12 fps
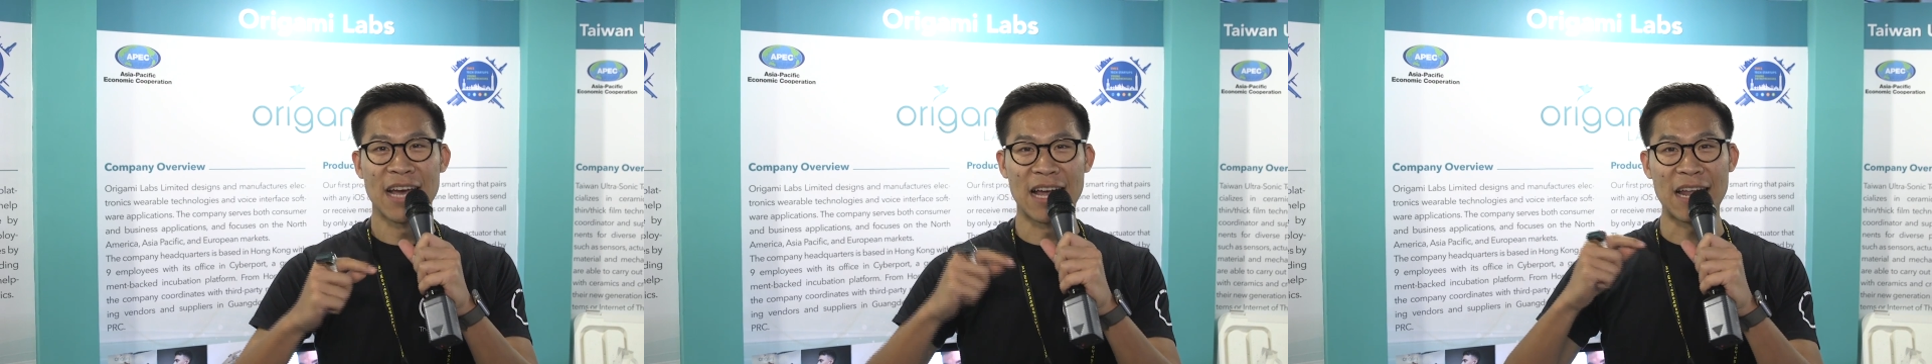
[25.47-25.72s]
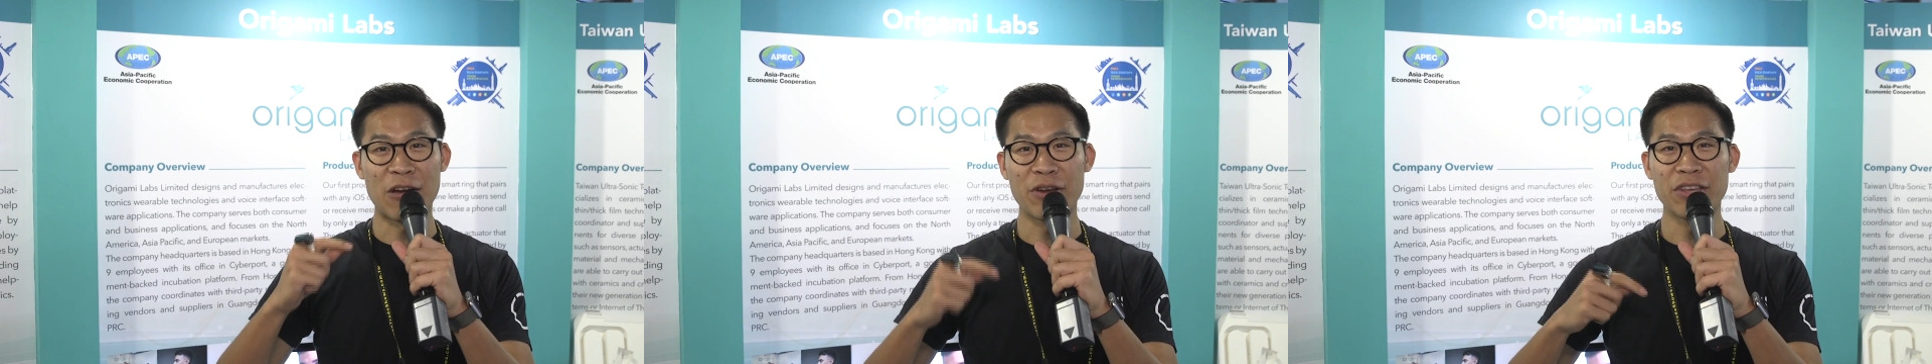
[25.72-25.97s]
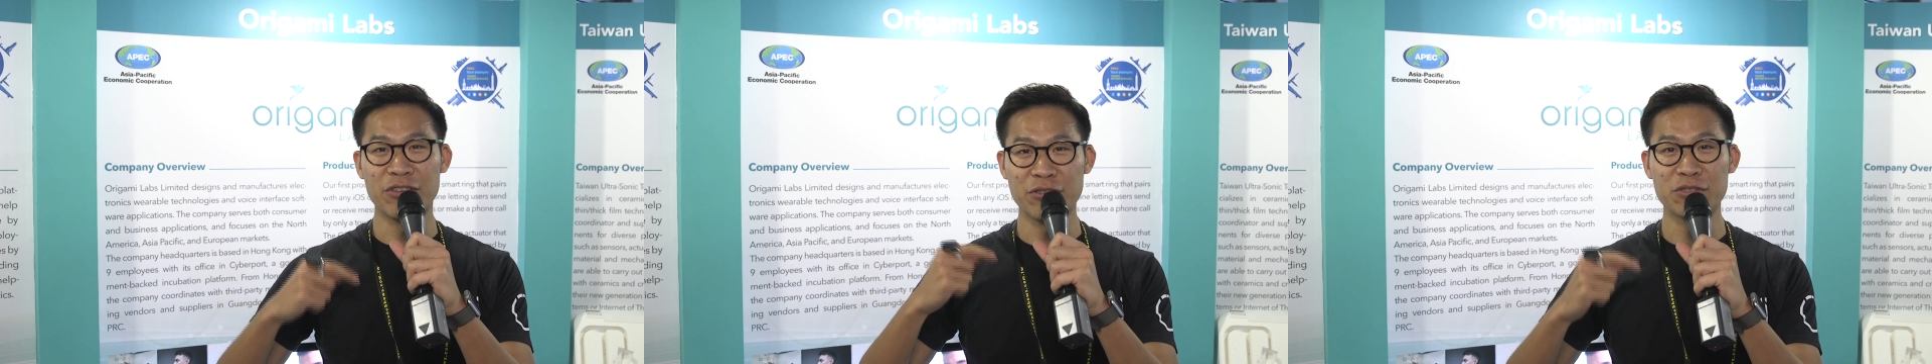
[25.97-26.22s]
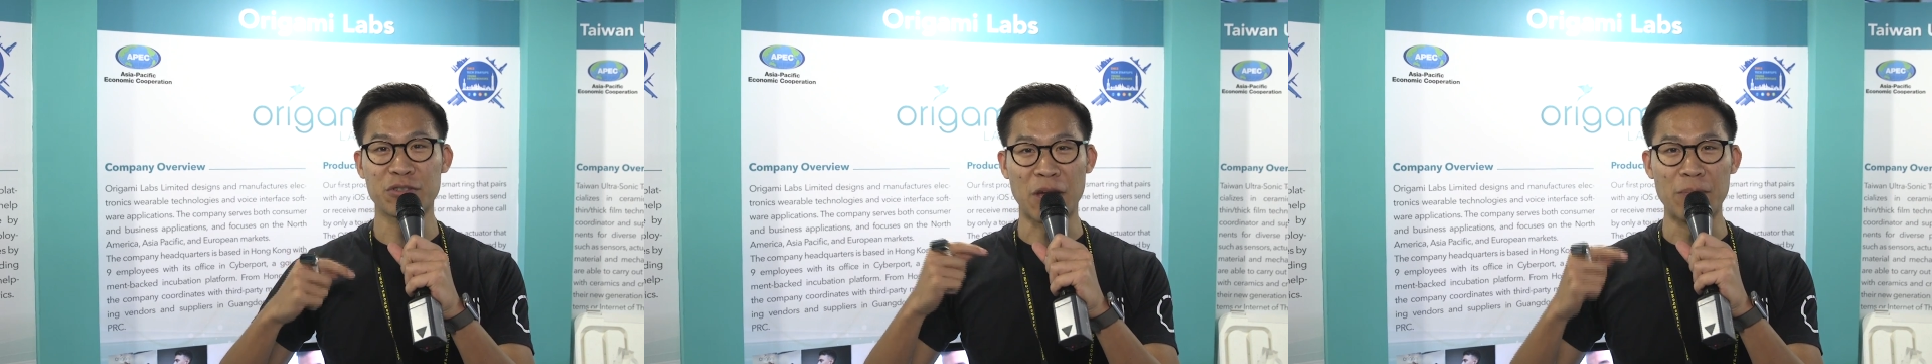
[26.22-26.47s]
allowing
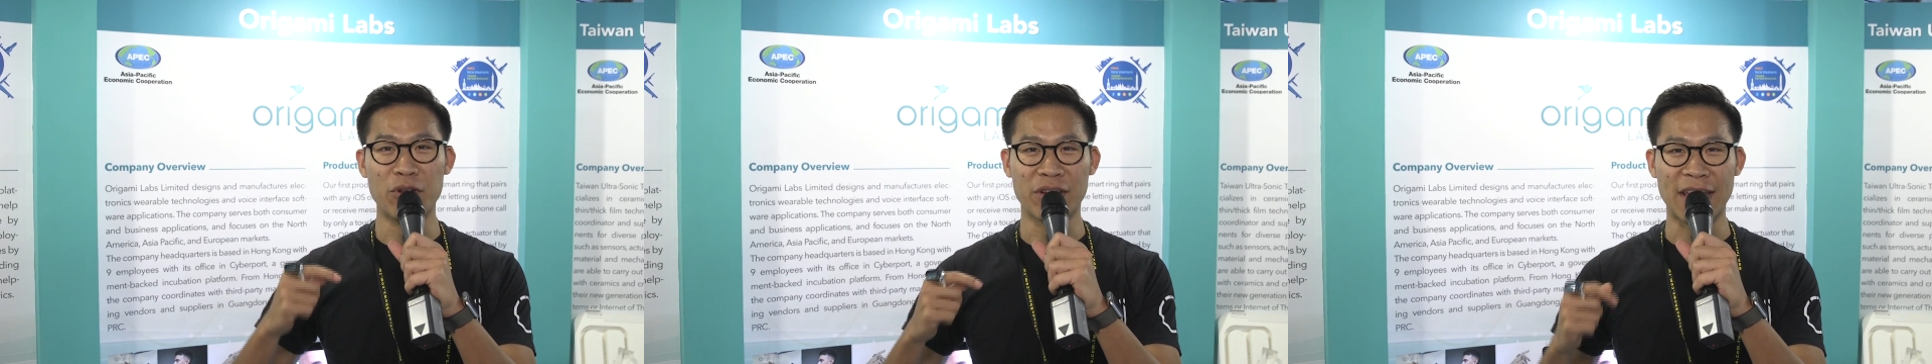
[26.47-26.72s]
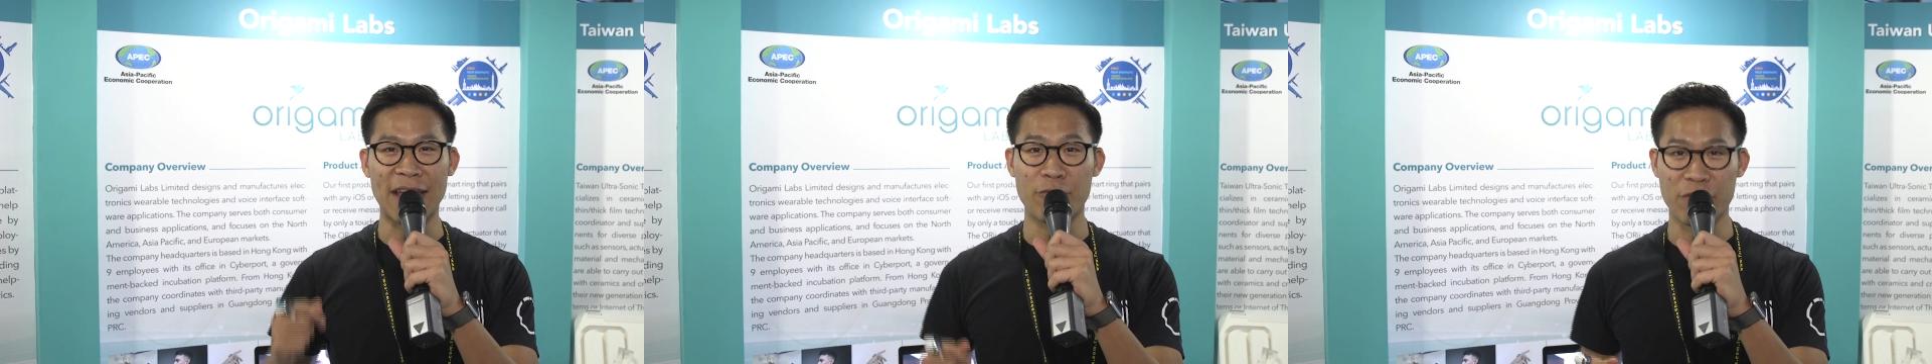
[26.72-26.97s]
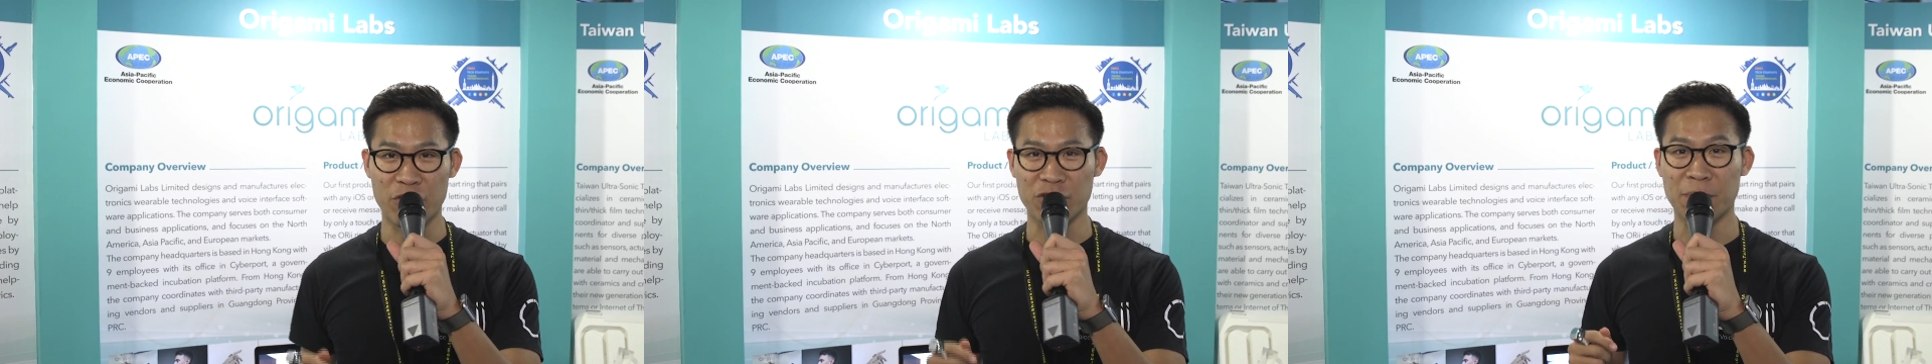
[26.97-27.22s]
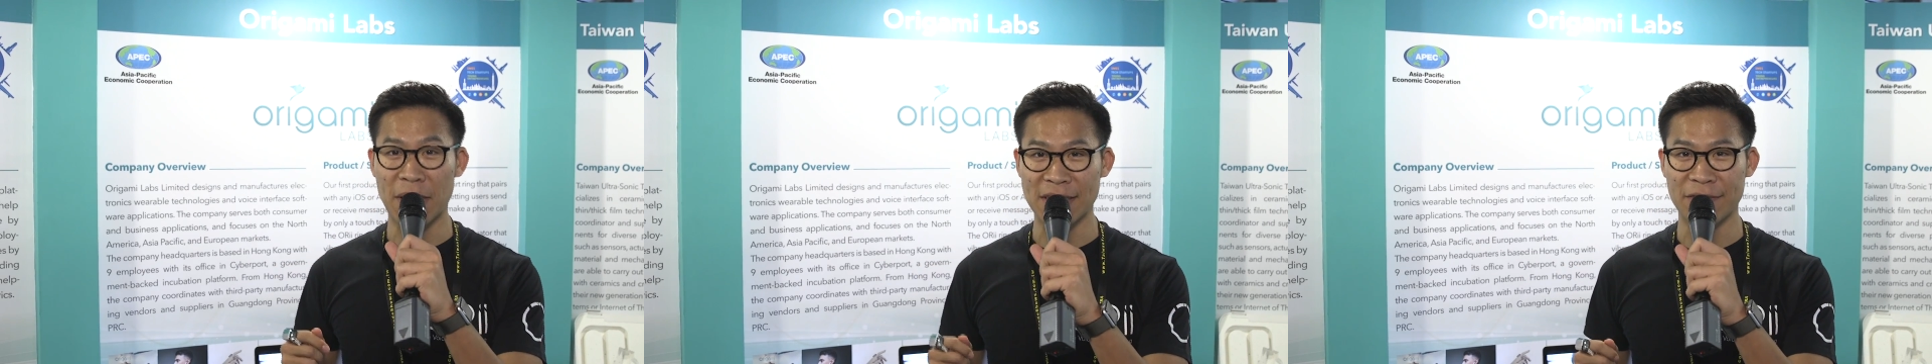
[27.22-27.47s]
you to communicate with your
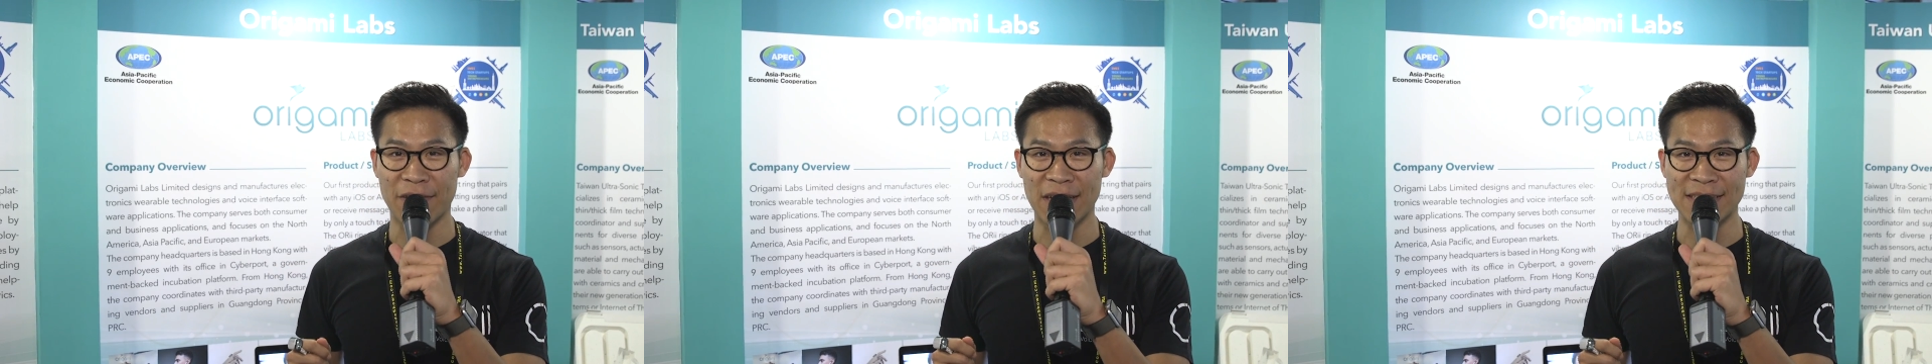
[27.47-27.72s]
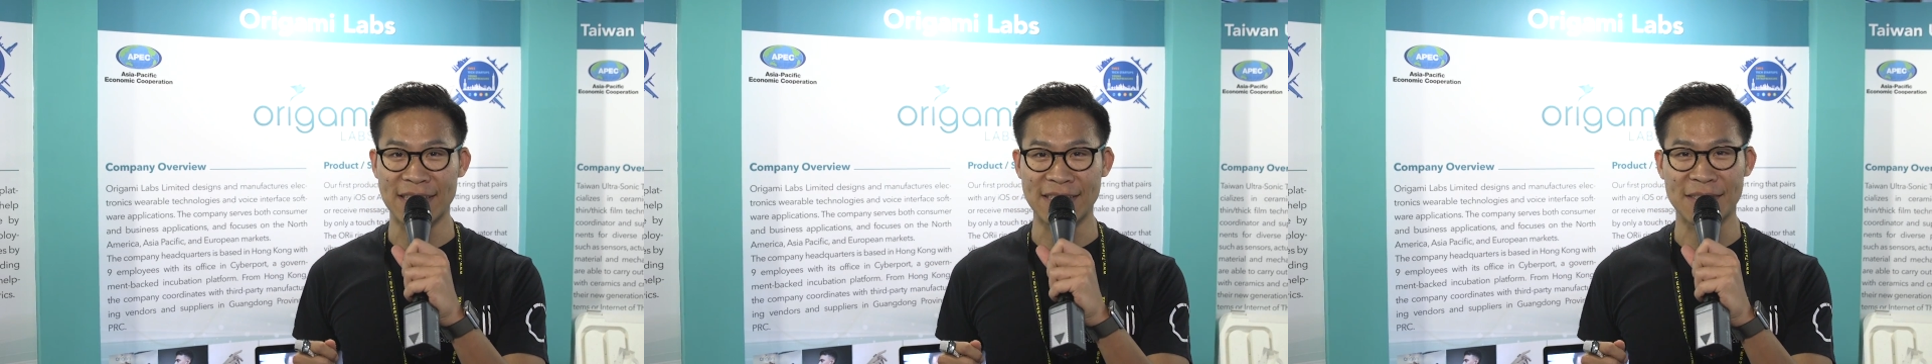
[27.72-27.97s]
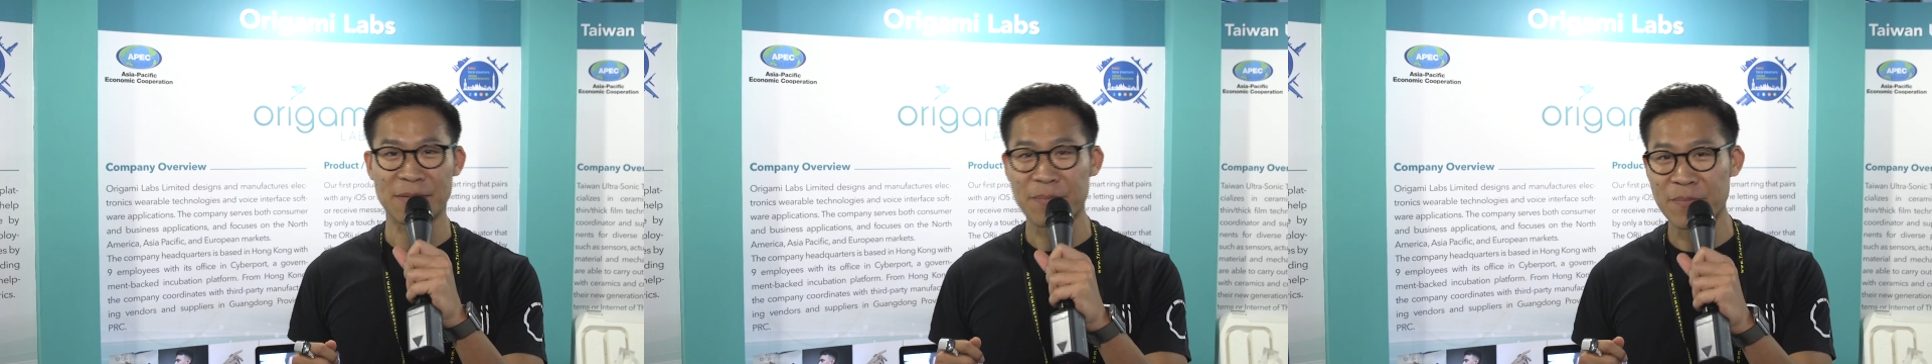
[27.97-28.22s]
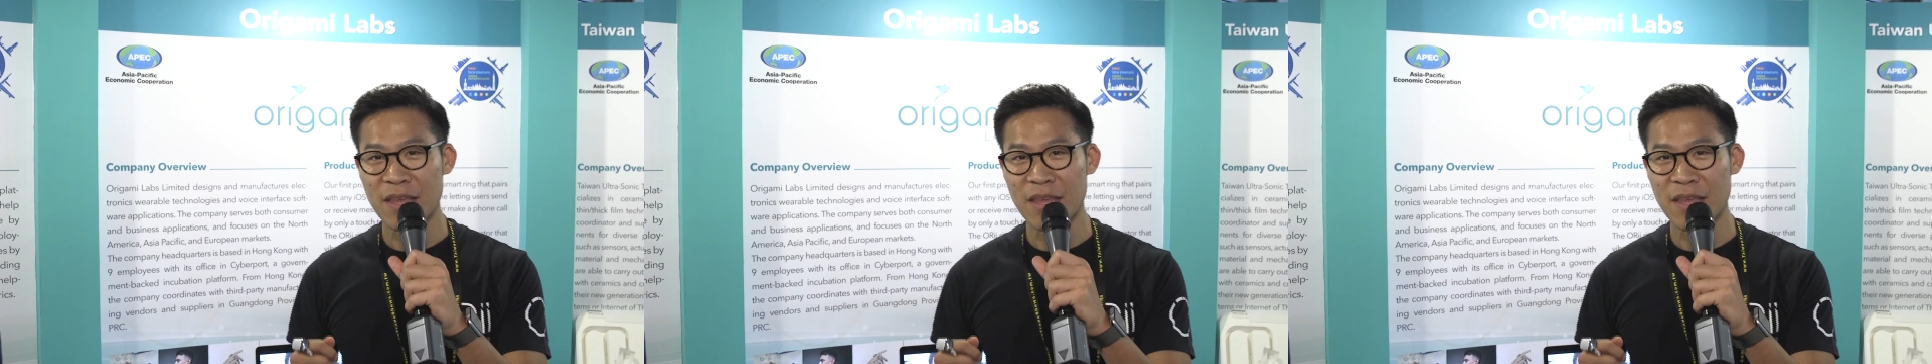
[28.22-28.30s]
smart devices.